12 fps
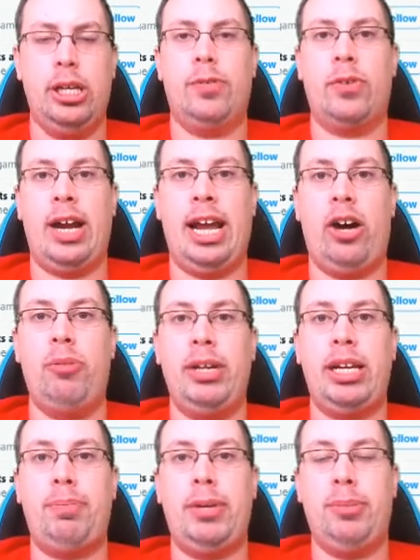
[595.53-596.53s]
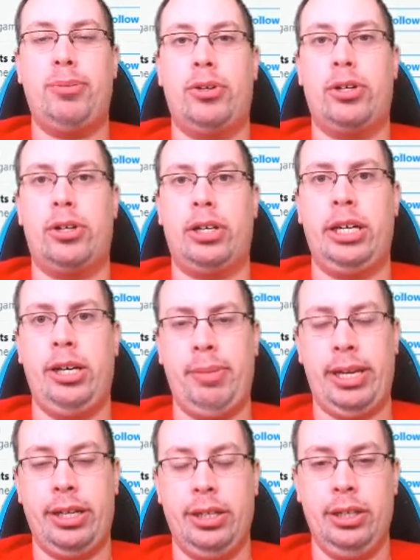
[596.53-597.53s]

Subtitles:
for how many people are coming.